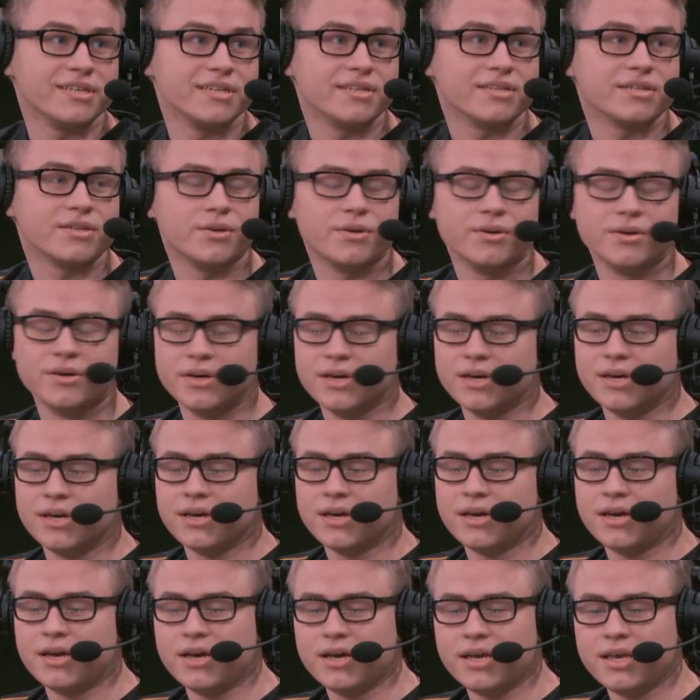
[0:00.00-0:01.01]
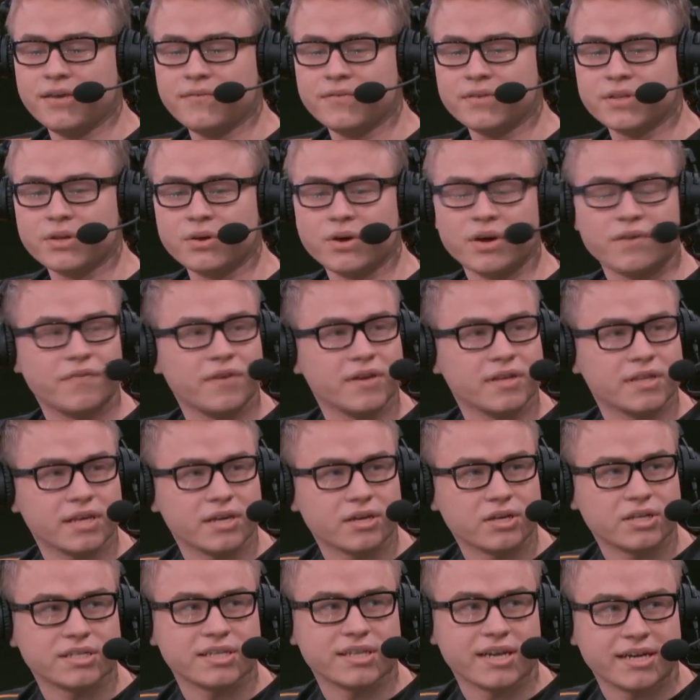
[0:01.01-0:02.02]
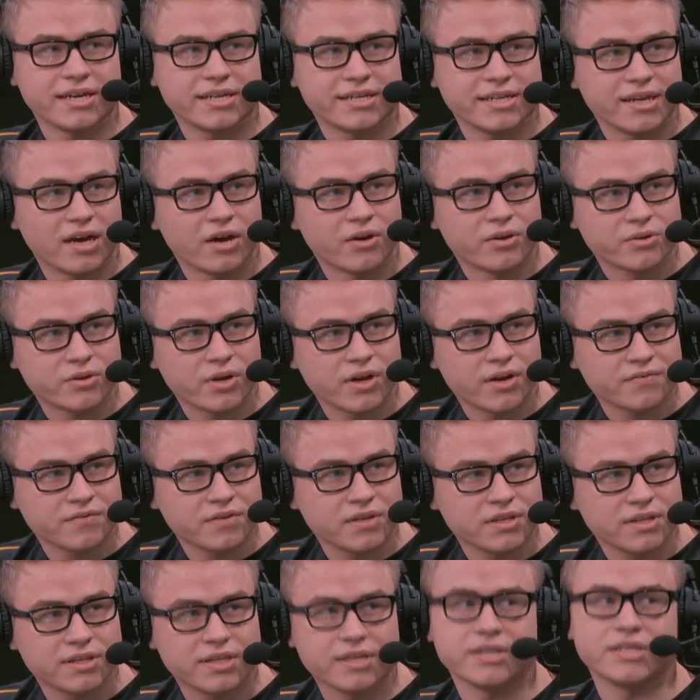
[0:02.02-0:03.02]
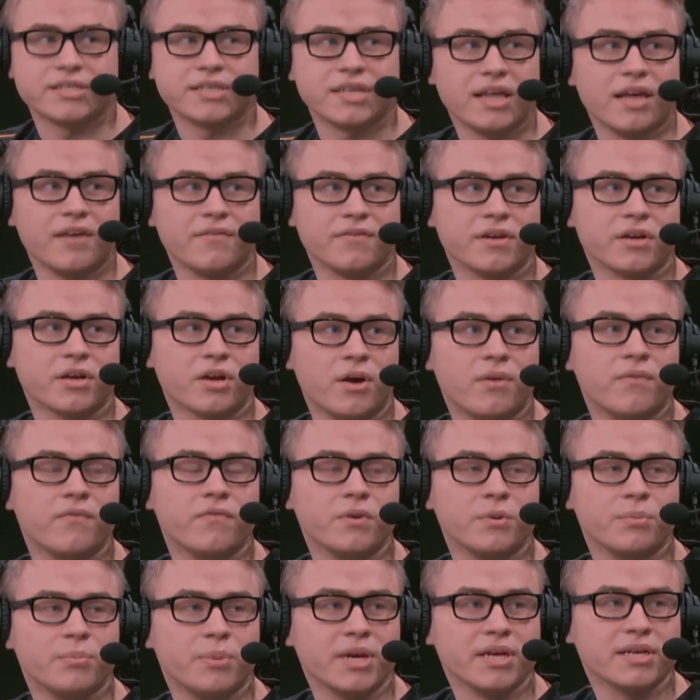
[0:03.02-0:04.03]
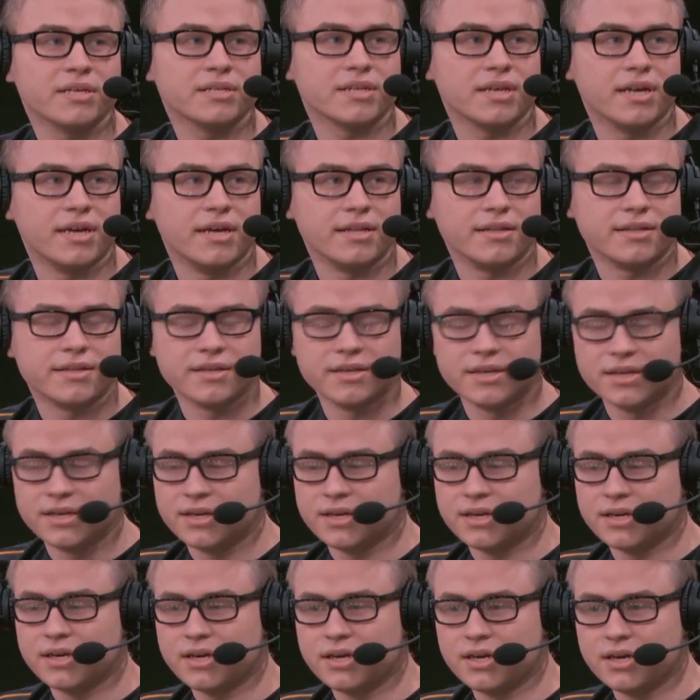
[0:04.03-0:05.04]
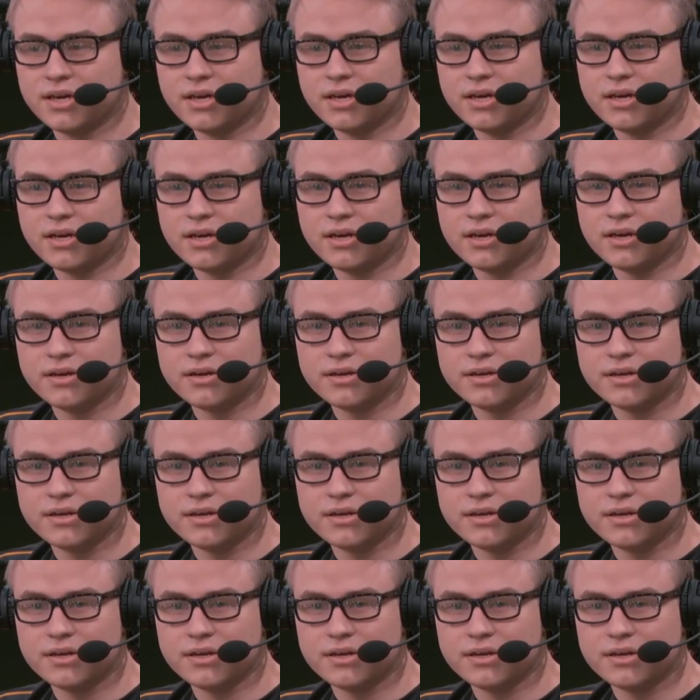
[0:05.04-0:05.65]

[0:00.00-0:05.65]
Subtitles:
So even though I think they got slightly outdrafted, they still have their comfort picks, and it